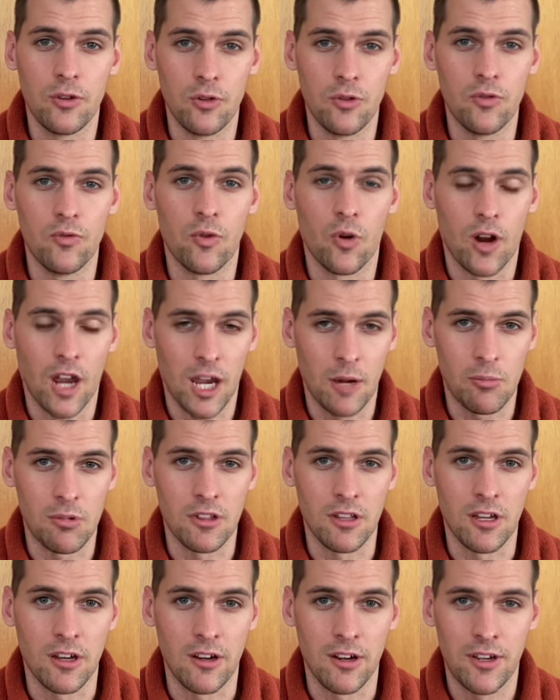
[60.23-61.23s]
new
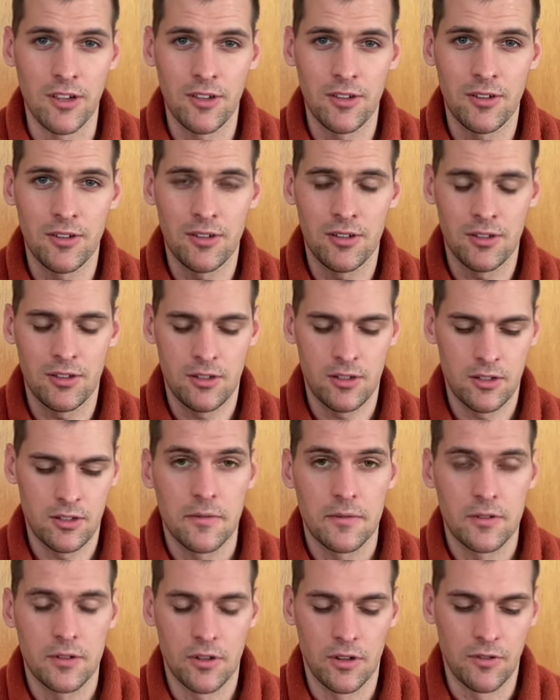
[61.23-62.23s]
vocabulary.
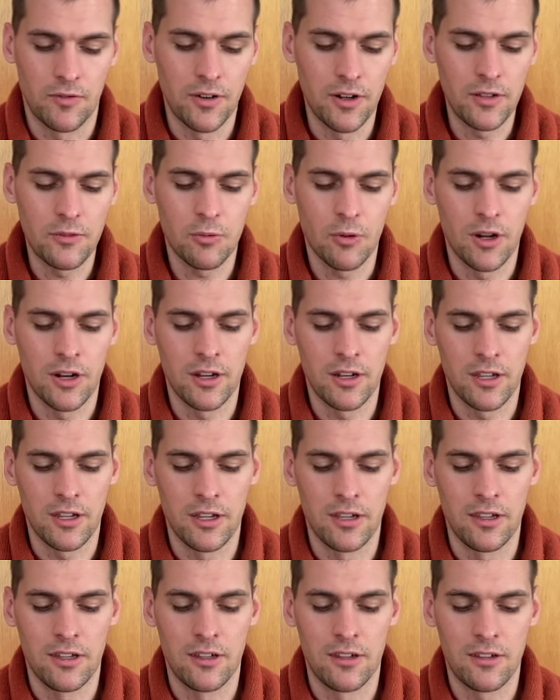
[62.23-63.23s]
So the first one
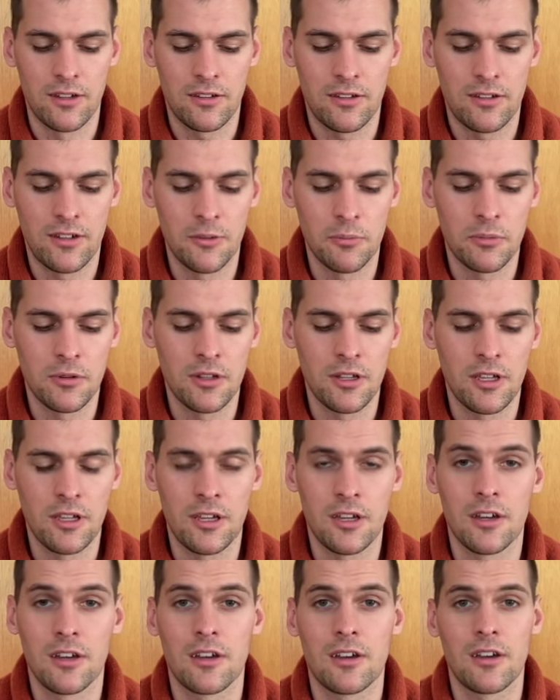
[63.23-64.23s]
is
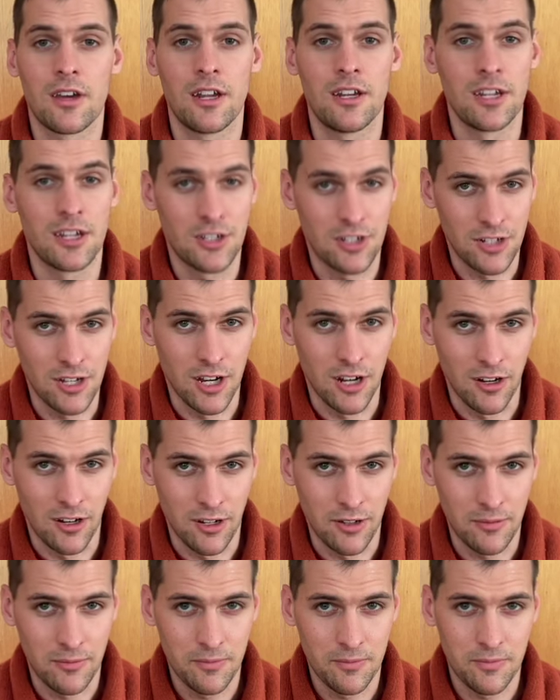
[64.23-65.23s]
simply a dictionary.
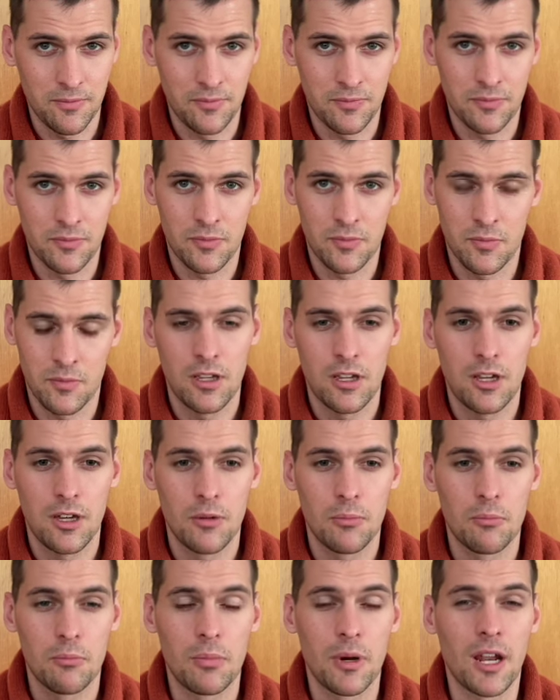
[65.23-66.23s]

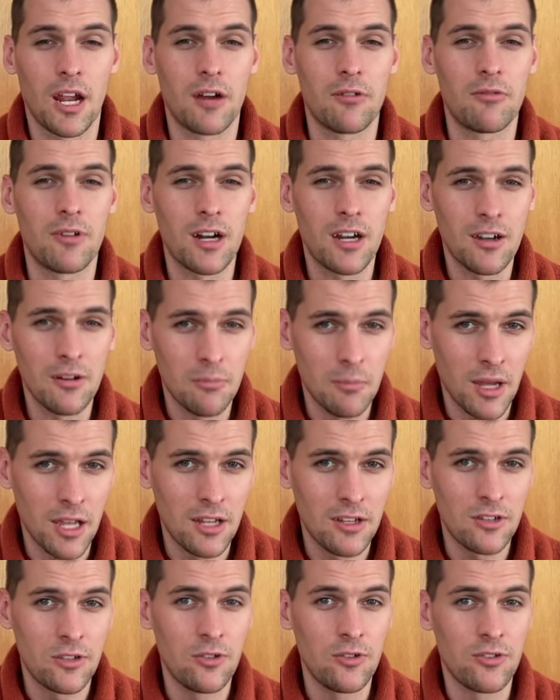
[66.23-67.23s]
But I
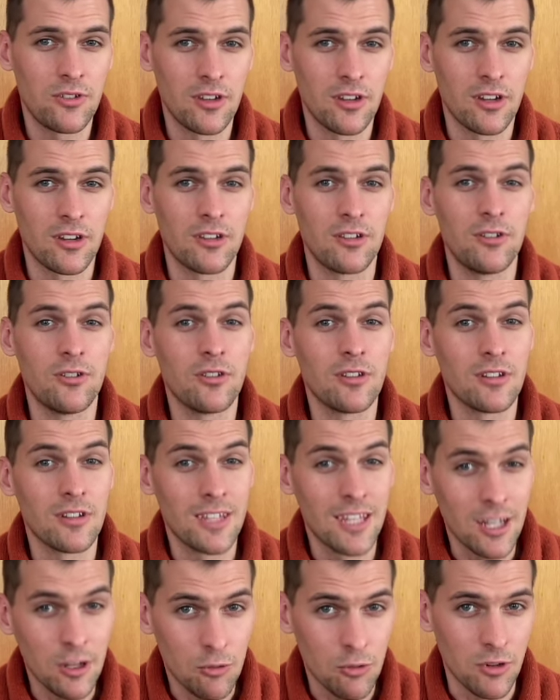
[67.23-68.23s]
recommend using a
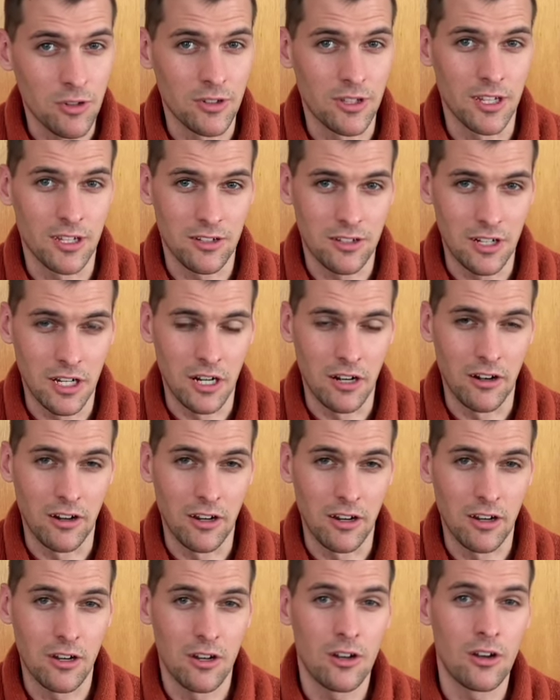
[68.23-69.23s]
unilingual dictionary,
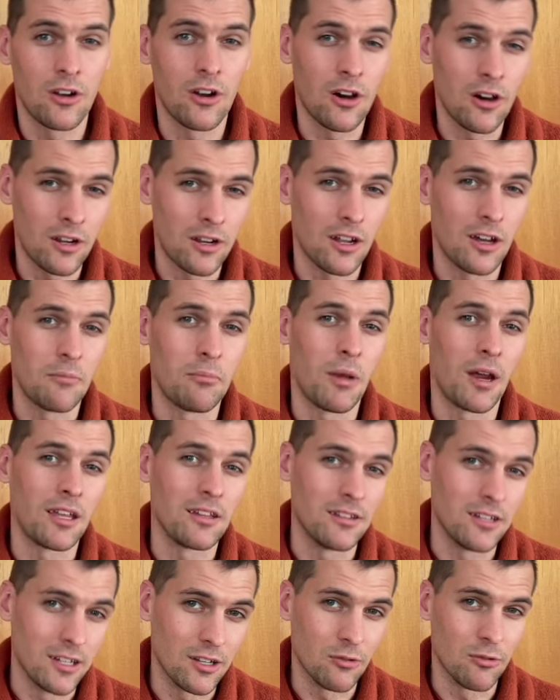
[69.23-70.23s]
not a
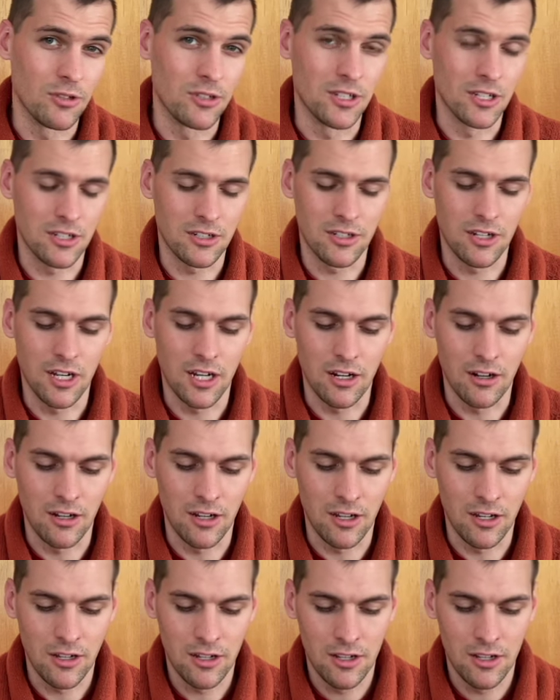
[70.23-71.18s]
bilingual dictionary.